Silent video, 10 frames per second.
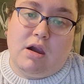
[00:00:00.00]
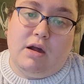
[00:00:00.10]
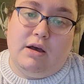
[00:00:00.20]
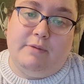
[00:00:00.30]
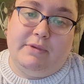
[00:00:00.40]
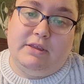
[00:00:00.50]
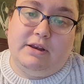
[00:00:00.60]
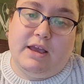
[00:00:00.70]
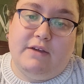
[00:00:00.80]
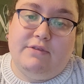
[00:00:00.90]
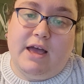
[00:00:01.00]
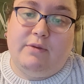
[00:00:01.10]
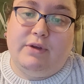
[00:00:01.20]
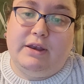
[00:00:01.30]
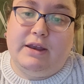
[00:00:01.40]
And then I have That
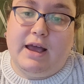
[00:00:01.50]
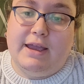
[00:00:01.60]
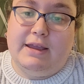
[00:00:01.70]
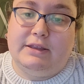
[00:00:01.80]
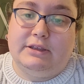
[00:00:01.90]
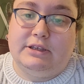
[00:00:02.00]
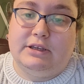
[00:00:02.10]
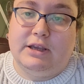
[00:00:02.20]
One Night